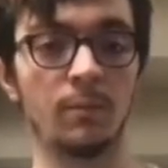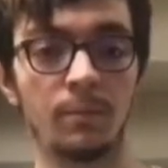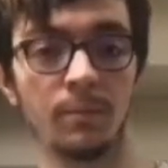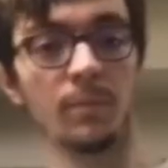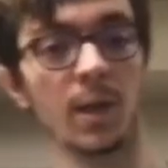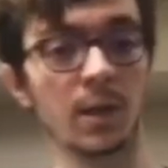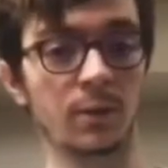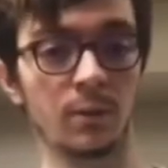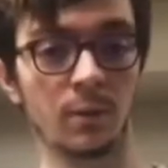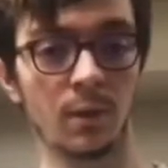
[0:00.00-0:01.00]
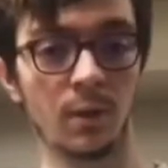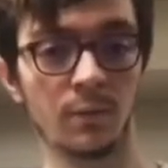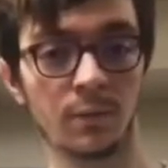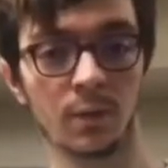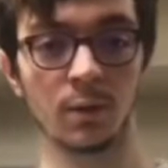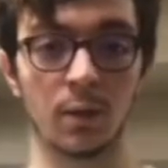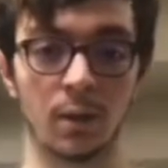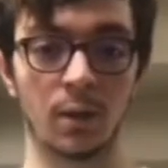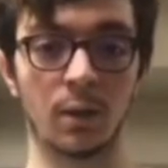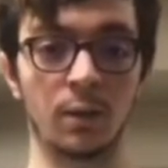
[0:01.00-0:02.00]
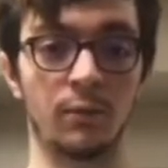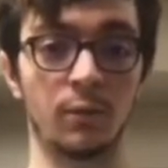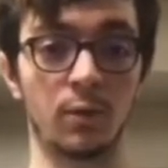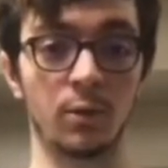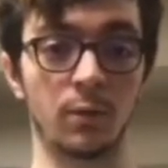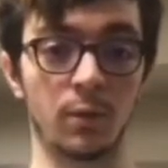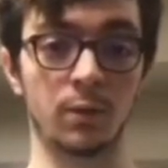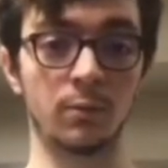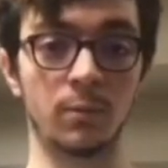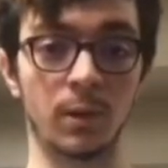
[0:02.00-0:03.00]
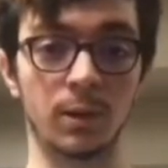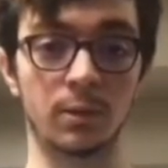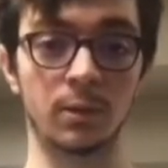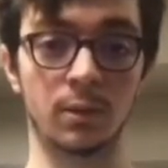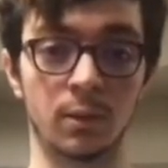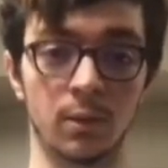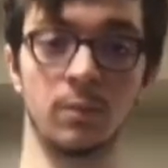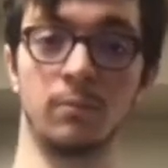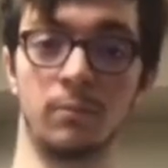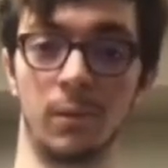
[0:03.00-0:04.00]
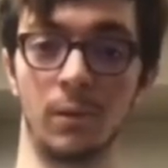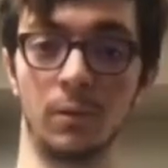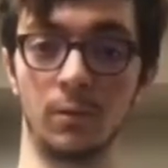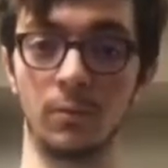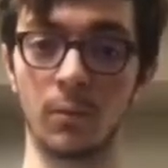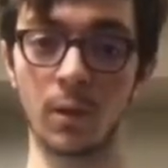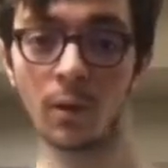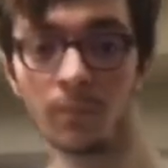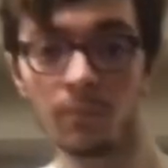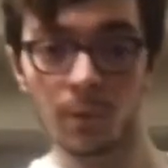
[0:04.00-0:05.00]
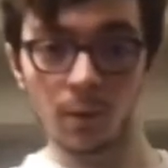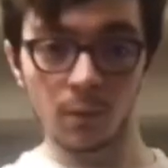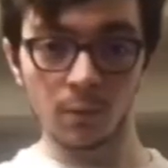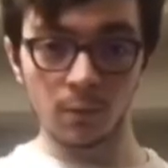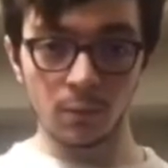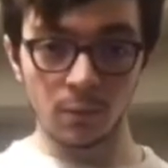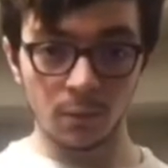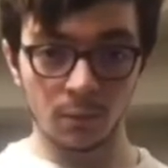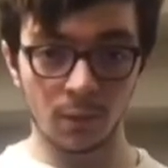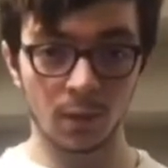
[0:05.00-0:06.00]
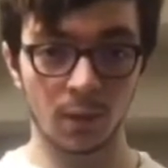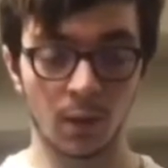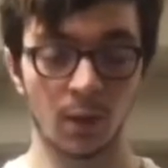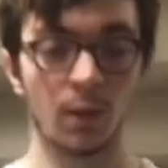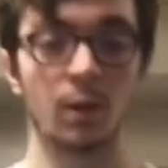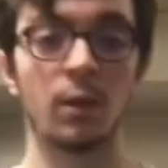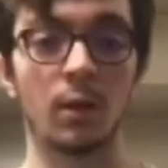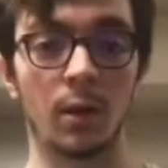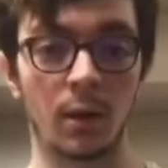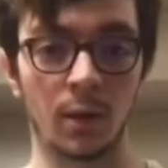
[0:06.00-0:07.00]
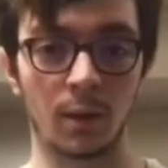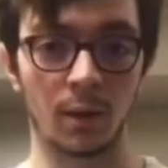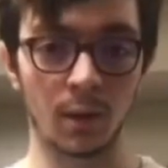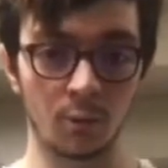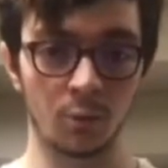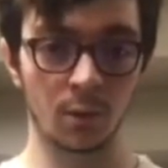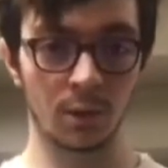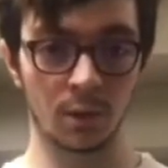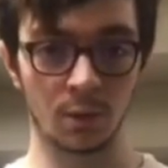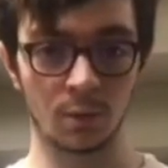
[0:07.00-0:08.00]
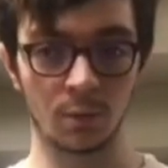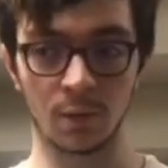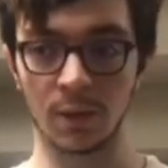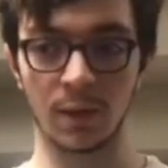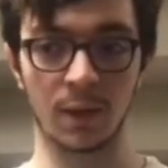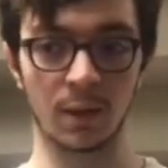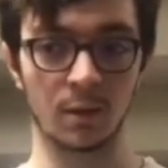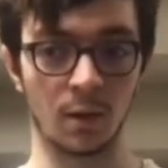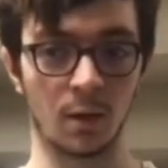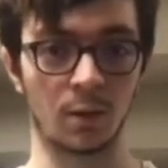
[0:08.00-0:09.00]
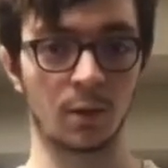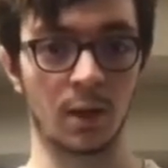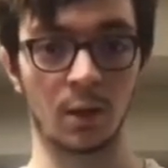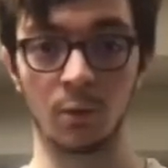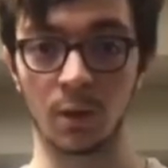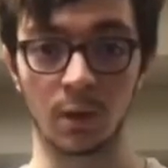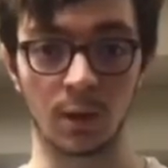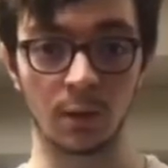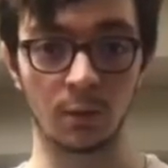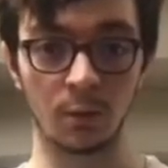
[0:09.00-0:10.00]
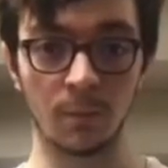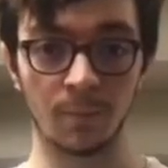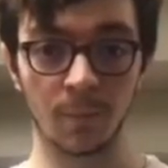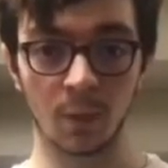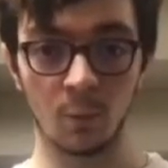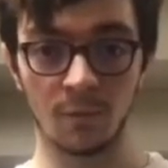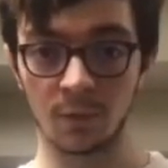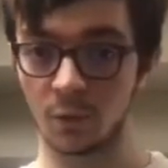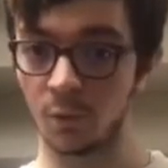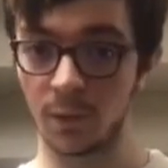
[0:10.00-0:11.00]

Back to the left, and then if you want to do it on the right, boom, boom. And this would include any songs that you want to include with a quick